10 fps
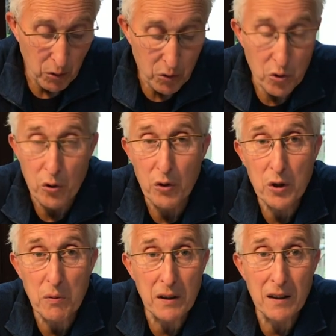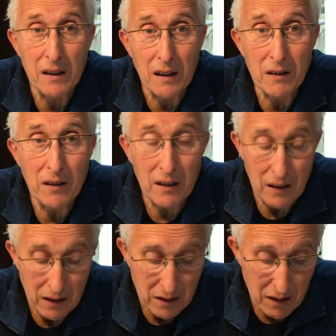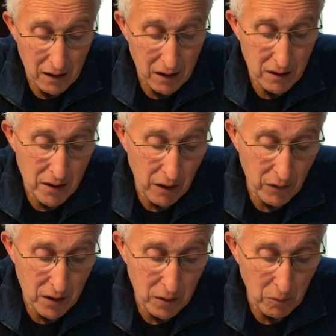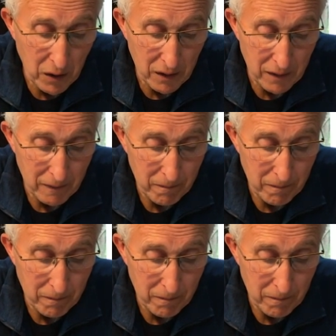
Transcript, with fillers: on June the 29th, 1871